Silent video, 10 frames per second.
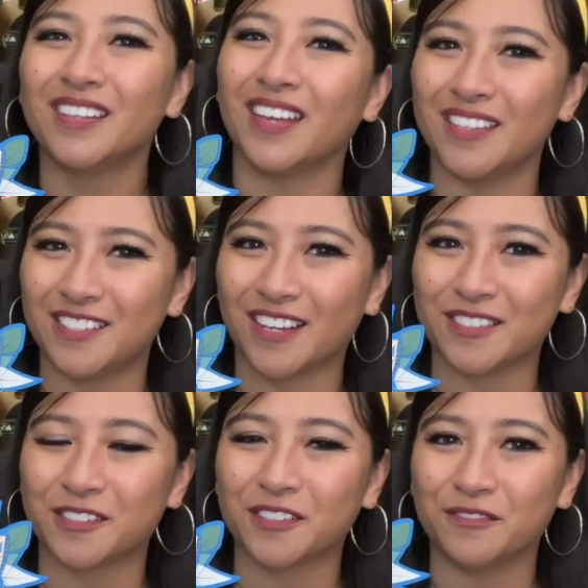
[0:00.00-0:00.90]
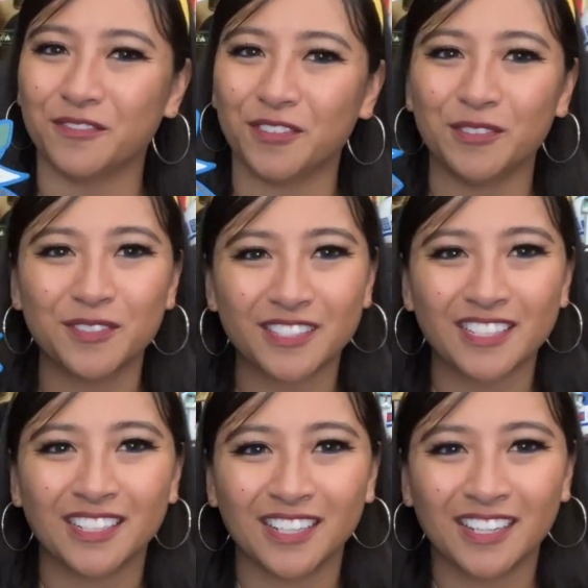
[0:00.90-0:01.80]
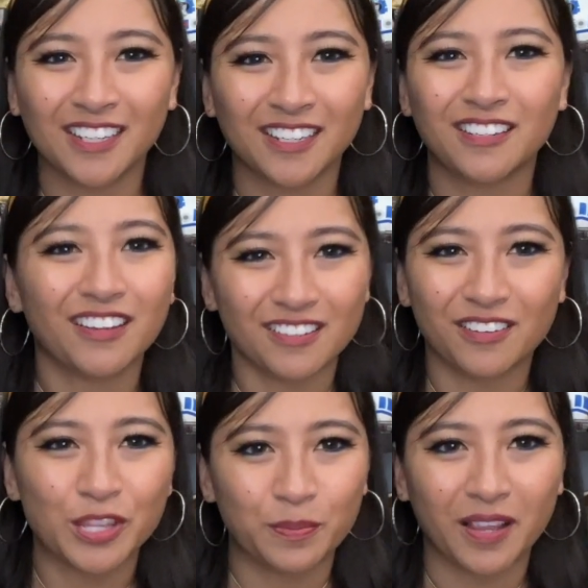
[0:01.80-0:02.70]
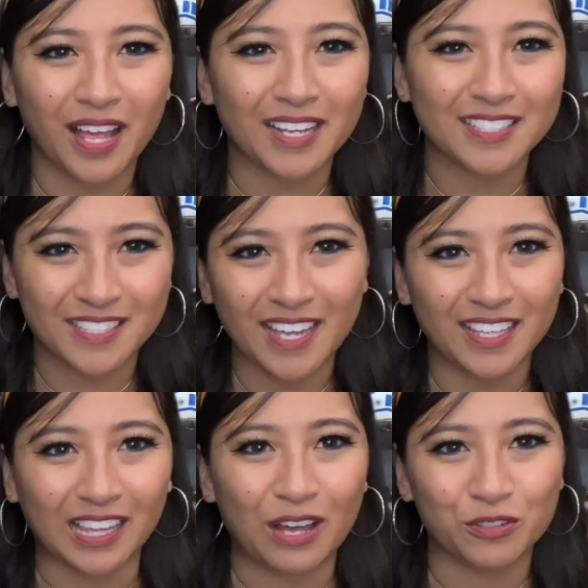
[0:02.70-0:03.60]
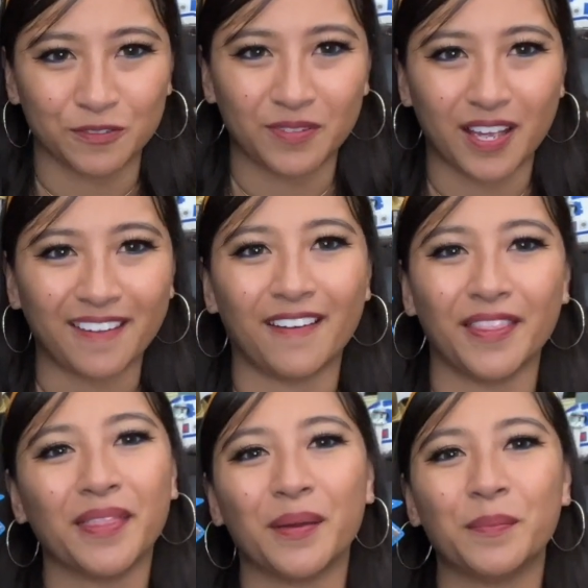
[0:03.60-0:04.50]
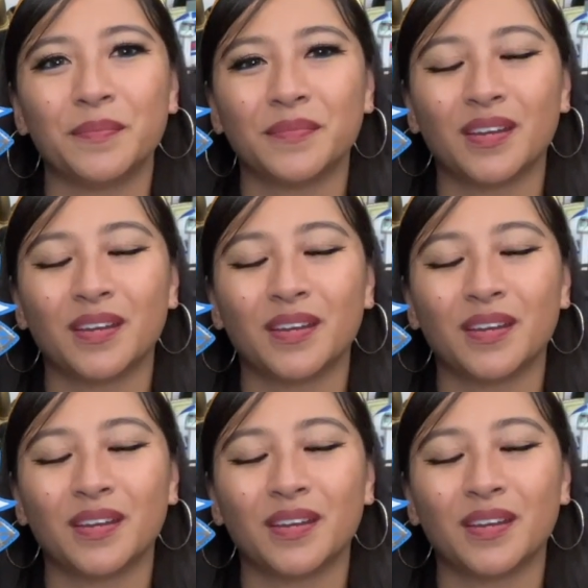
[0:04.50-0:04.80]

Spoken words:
case you guys are confused, not all the plaques say Loungefly on them.